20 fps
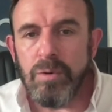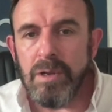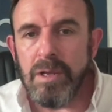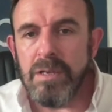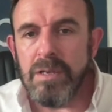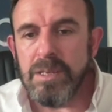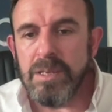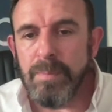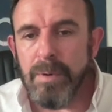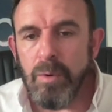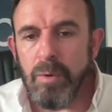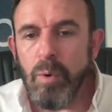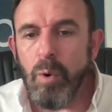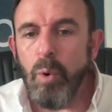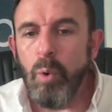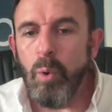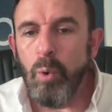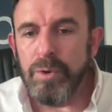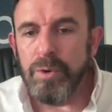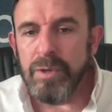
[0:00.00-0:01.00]
is about
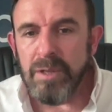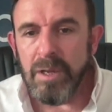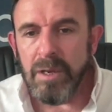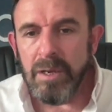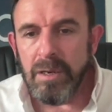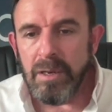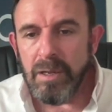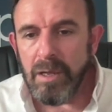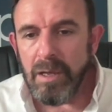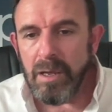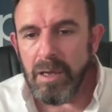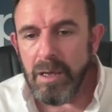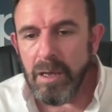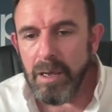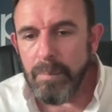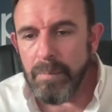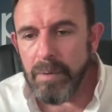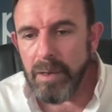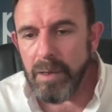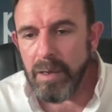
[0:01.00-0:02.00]
auditing
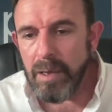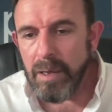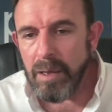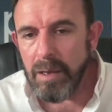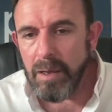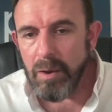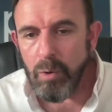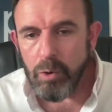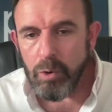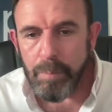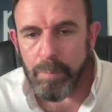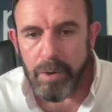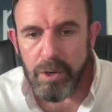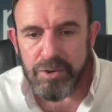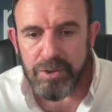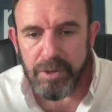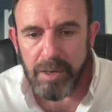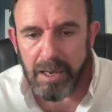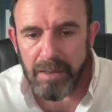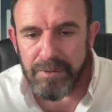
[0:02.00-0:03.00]

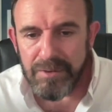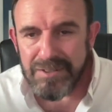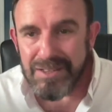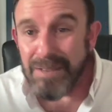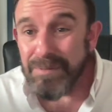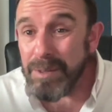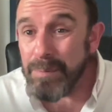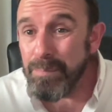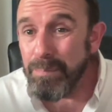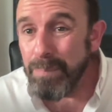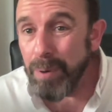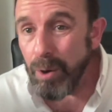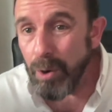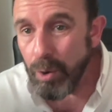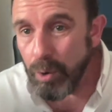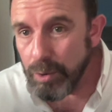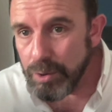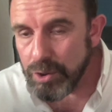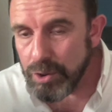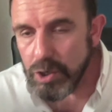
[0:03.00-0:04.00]
occupational health and safety
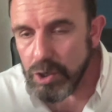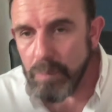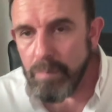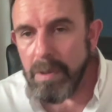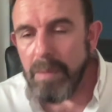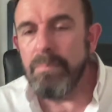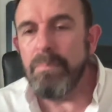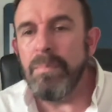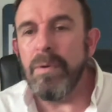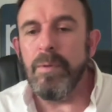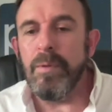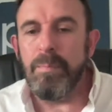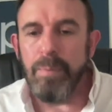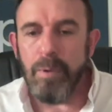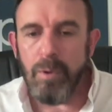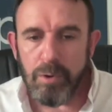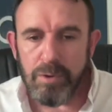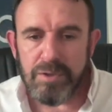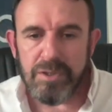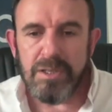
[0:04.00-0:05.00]
policy. Remember, the
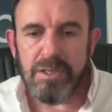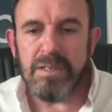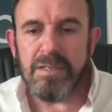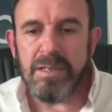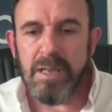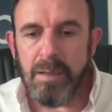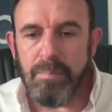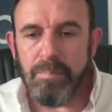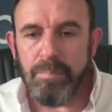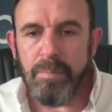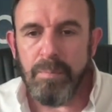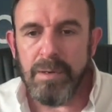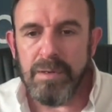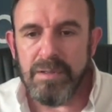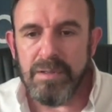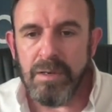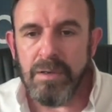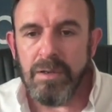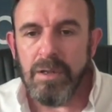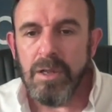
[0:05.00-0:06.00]
policy is
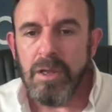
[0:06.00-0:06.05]
implemented